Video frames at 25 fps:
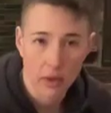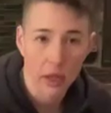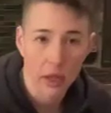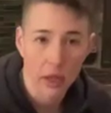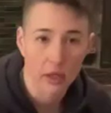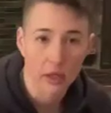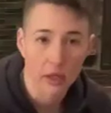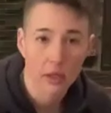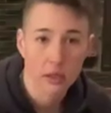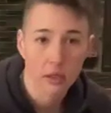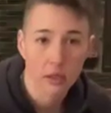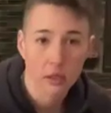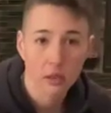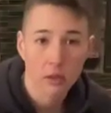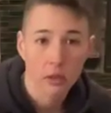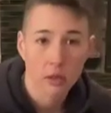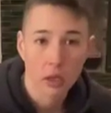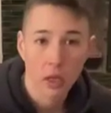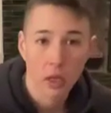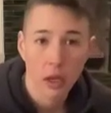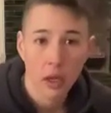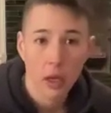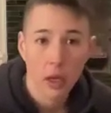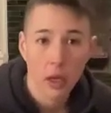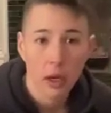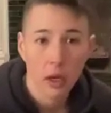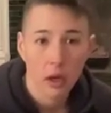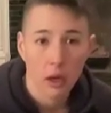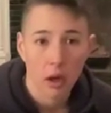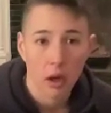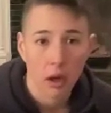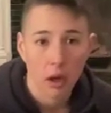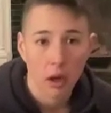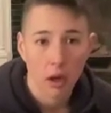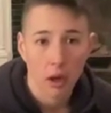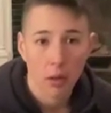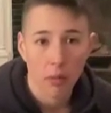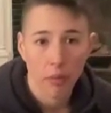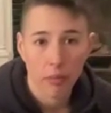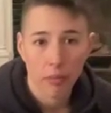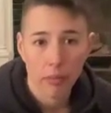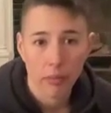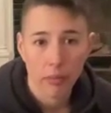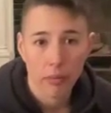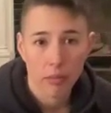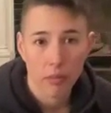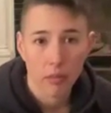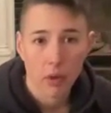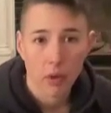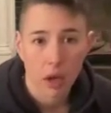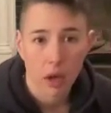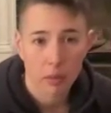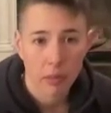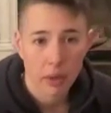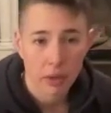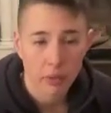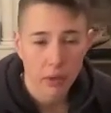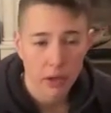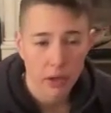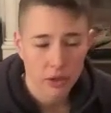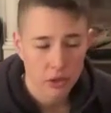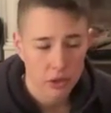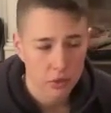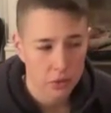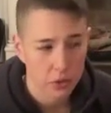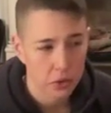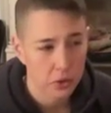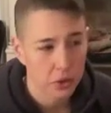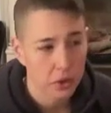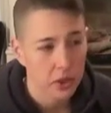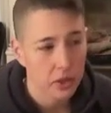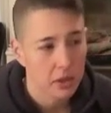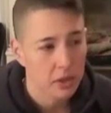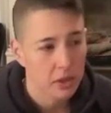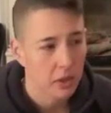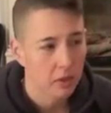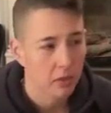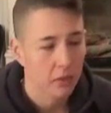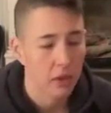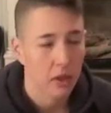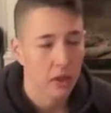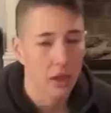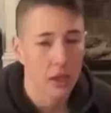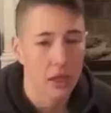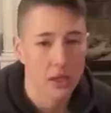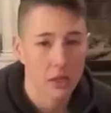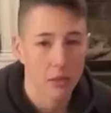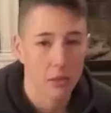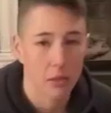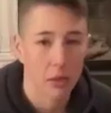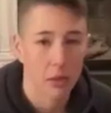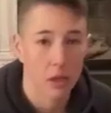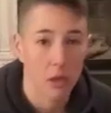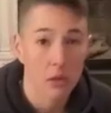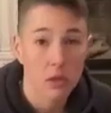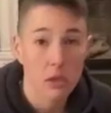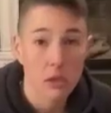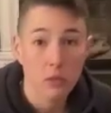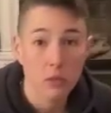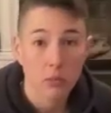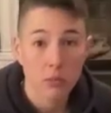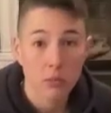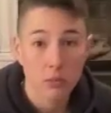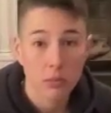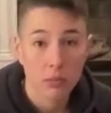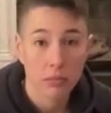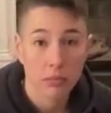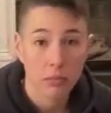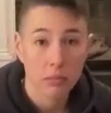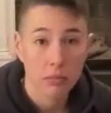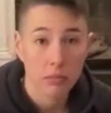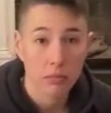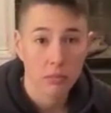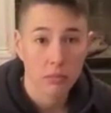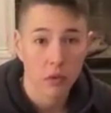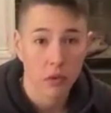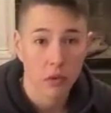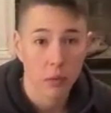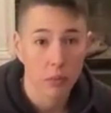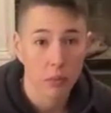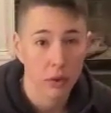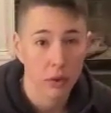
that is. I made Rice Krispie treats. I'm going to eat some of those. Maybe